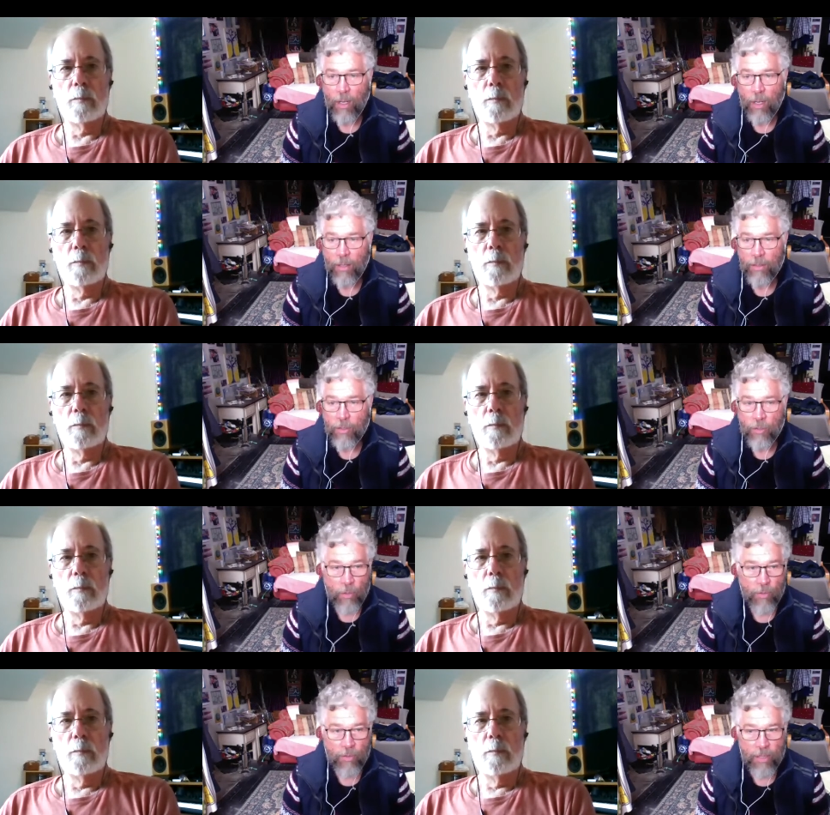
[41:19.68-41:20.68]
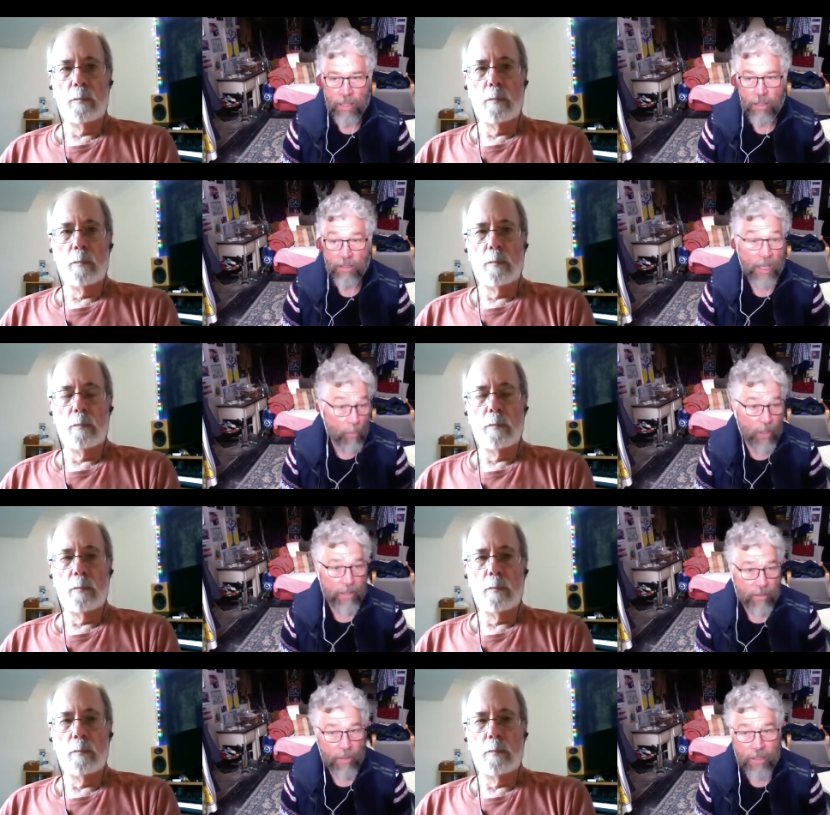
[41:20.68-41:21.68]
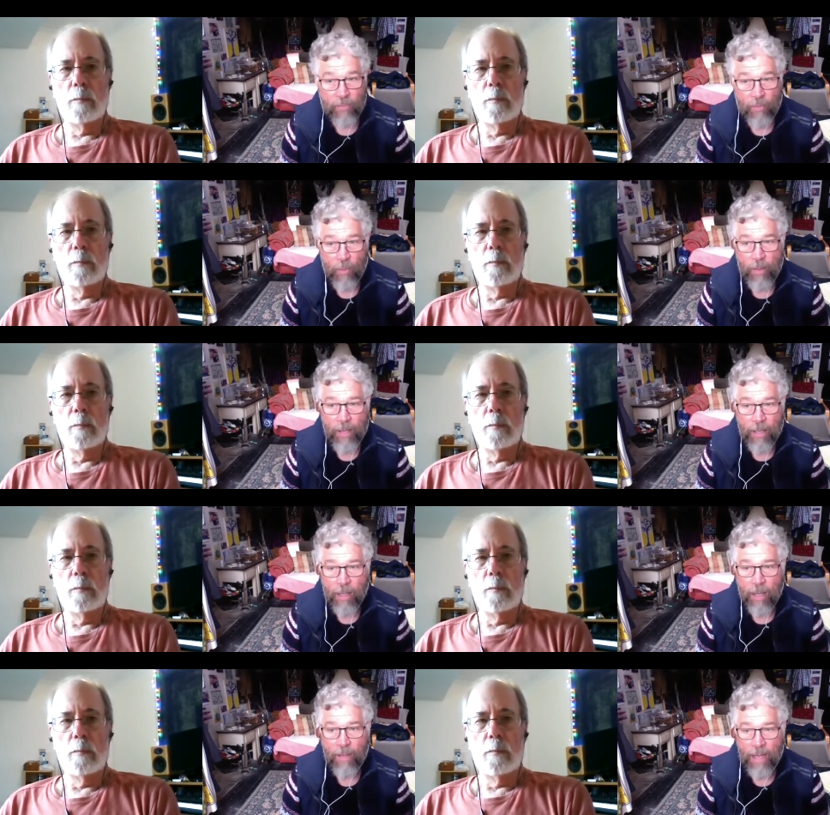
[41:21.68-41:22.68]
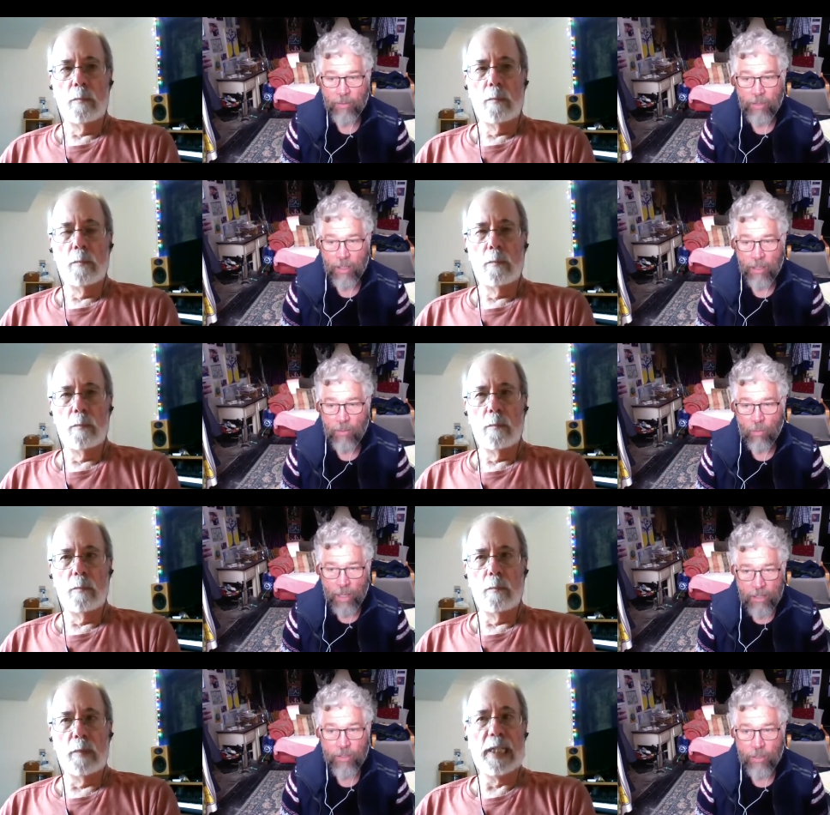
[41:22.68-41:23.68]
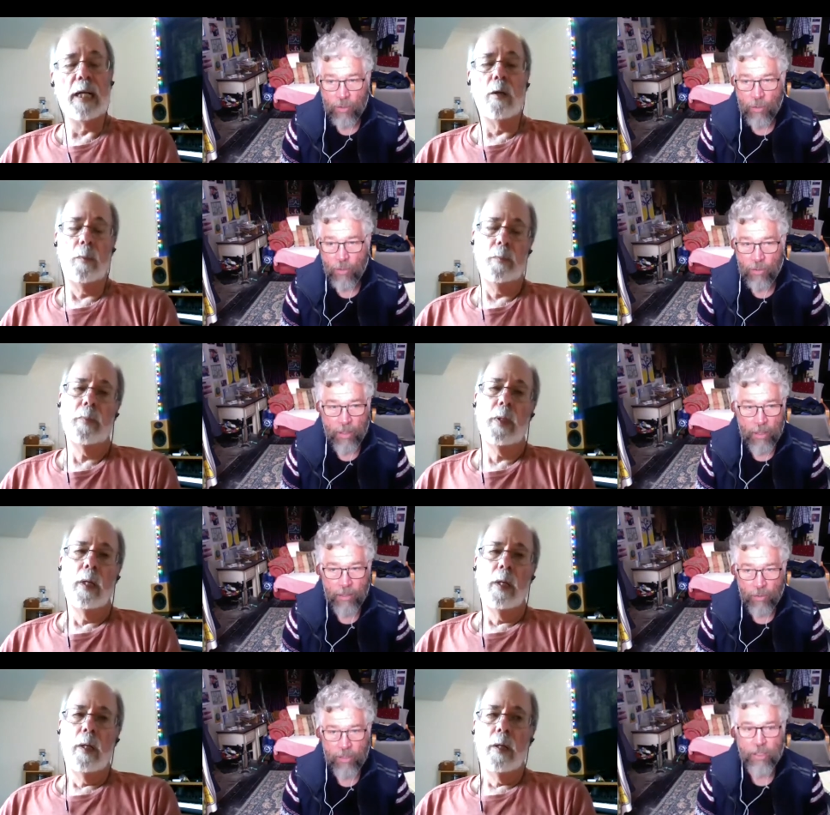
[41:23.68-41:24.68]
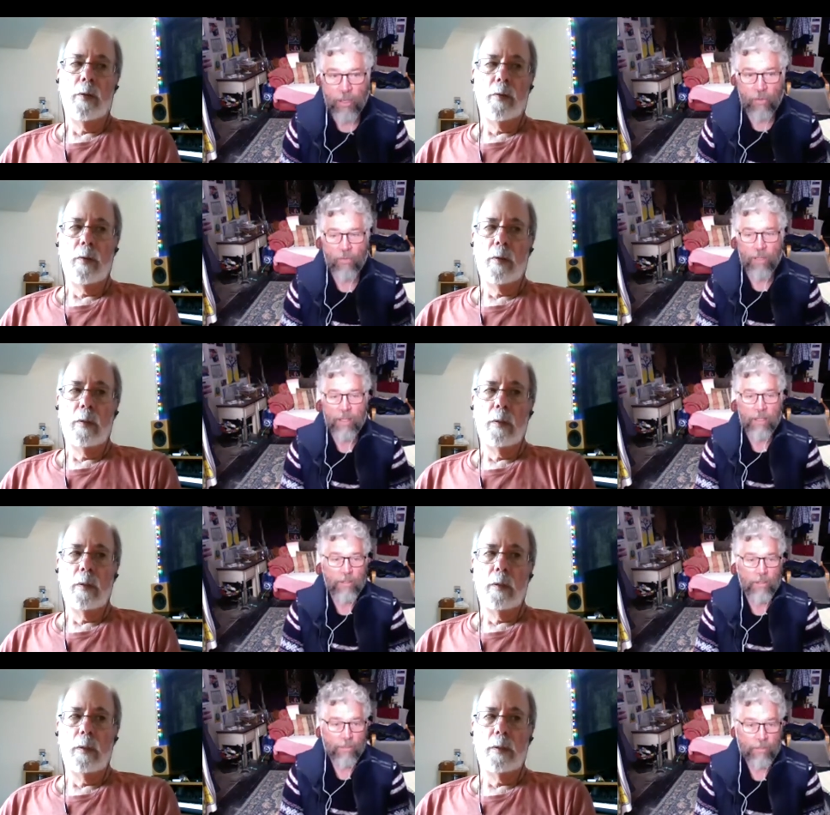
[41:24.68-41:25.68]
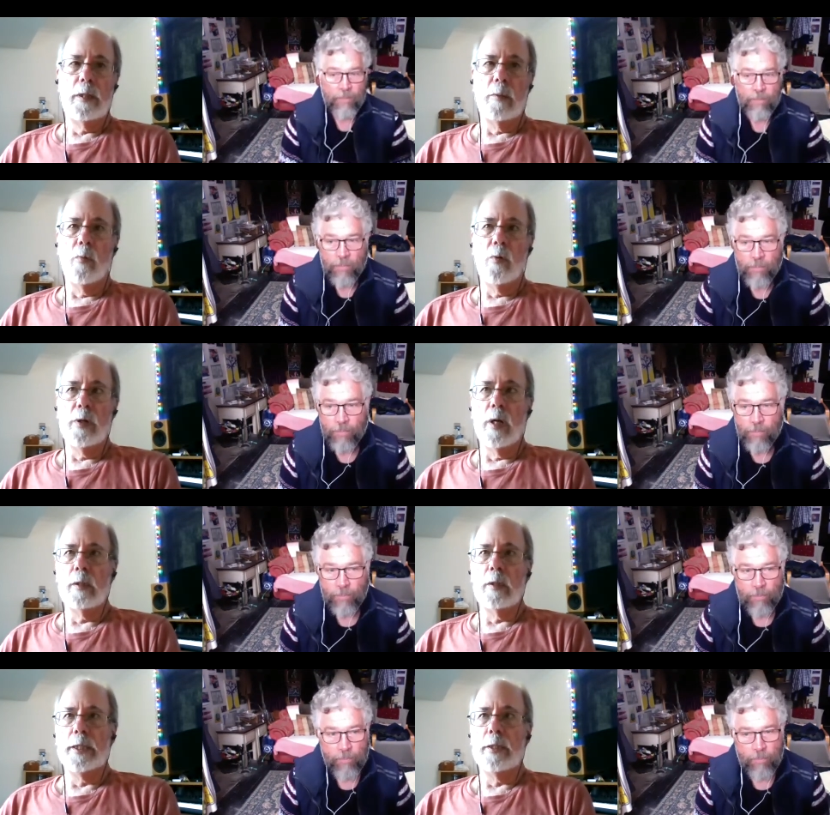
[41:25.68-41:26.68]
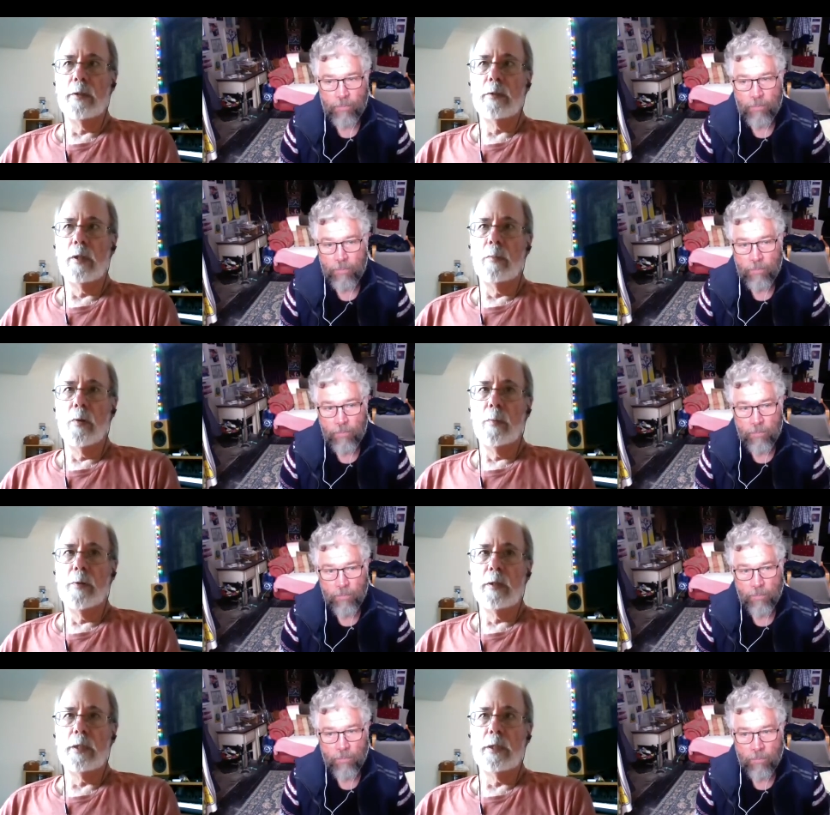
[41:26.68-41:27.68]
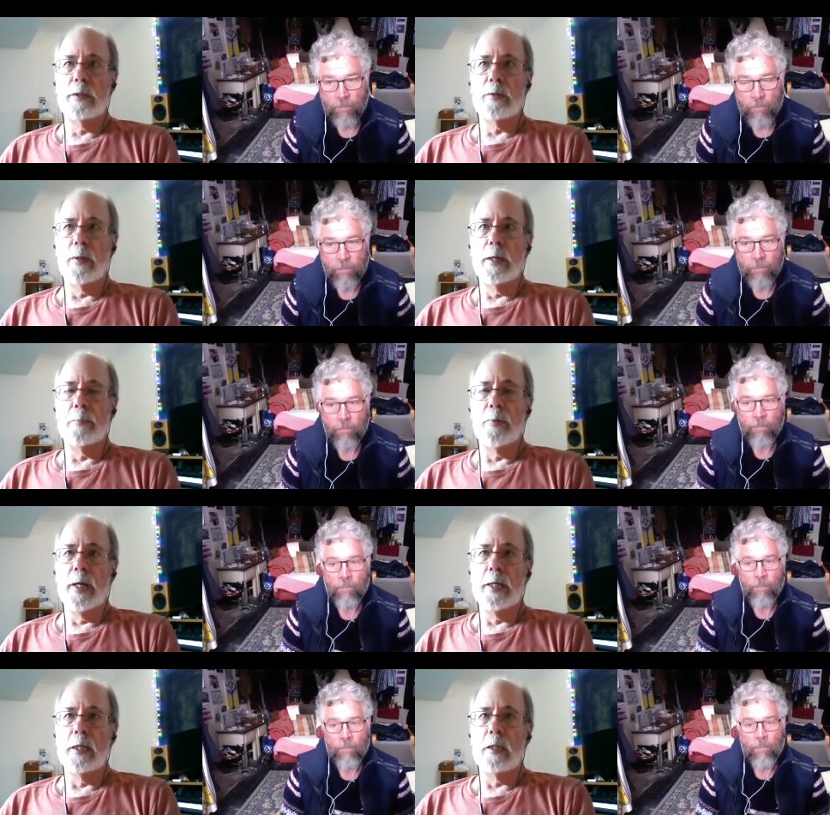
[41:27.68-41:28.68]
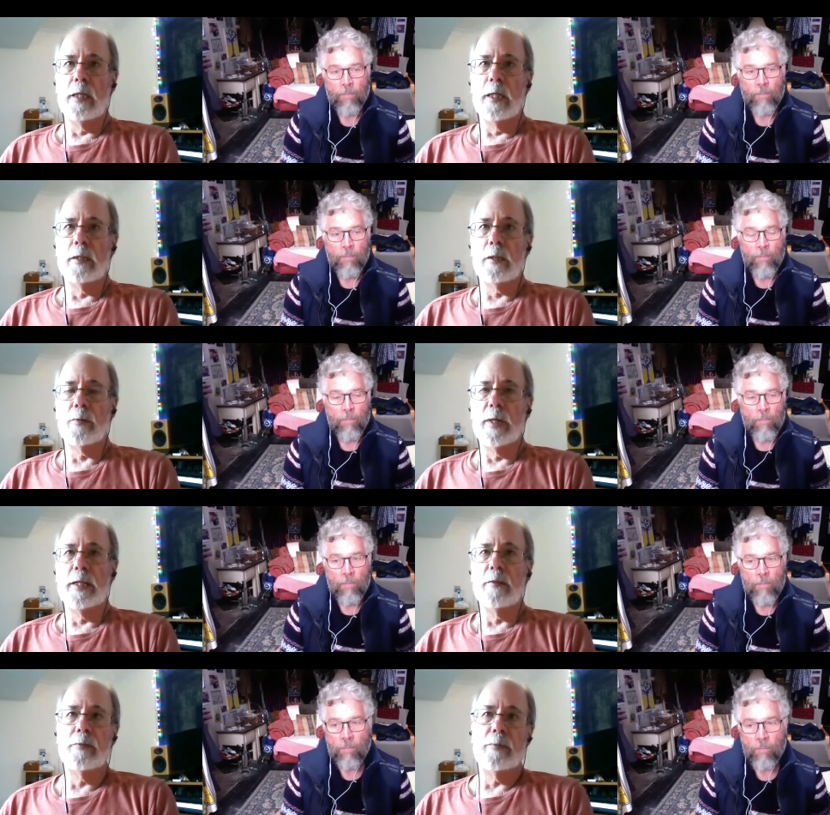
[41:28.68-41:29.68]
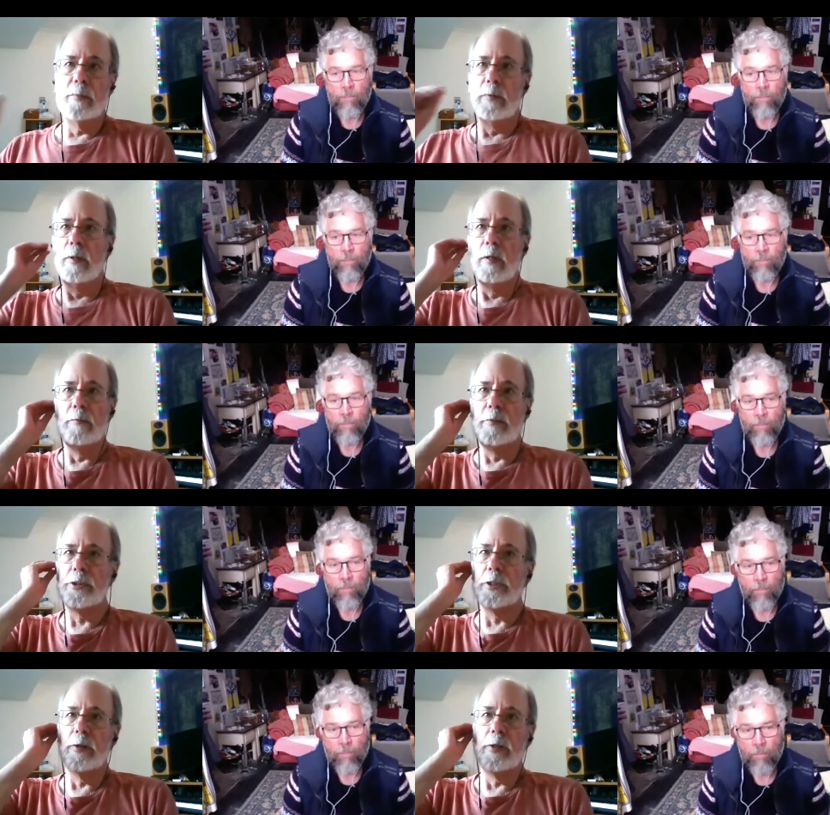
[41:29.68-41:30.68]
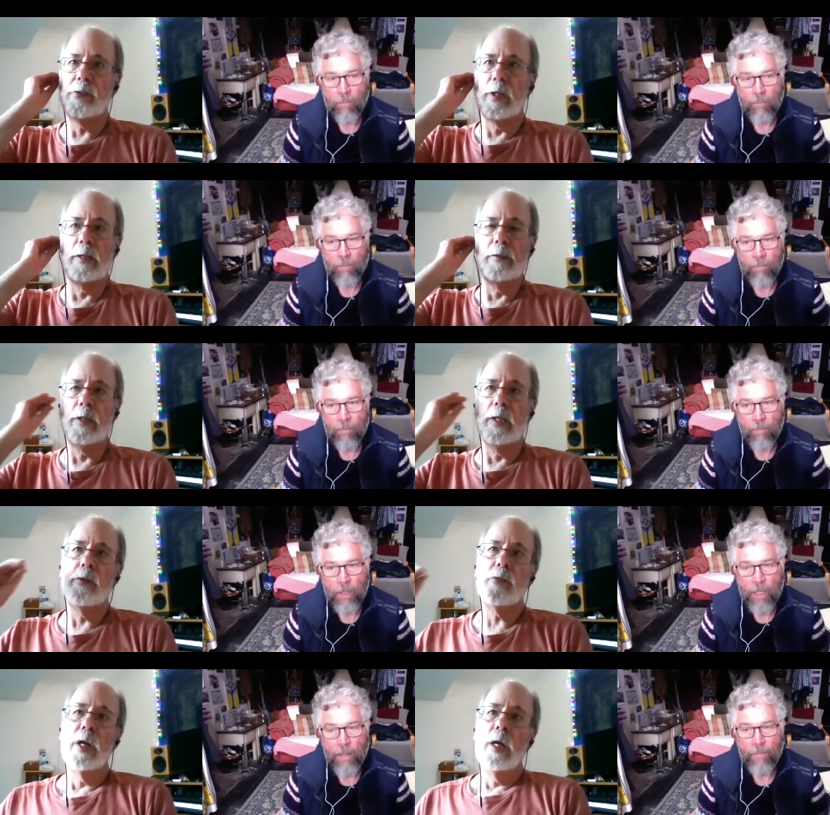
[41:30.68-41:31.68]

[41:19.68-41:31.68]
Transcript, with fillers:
Speaker 1: uh, the truth in the same way that there is for women about uh, what is yeah. the truth and, and, trusting our feelings.
Speaker 2: They're more nonlinear. They're more plugged into the right brain and the, and the creative uh, visionary side of things. Yeah.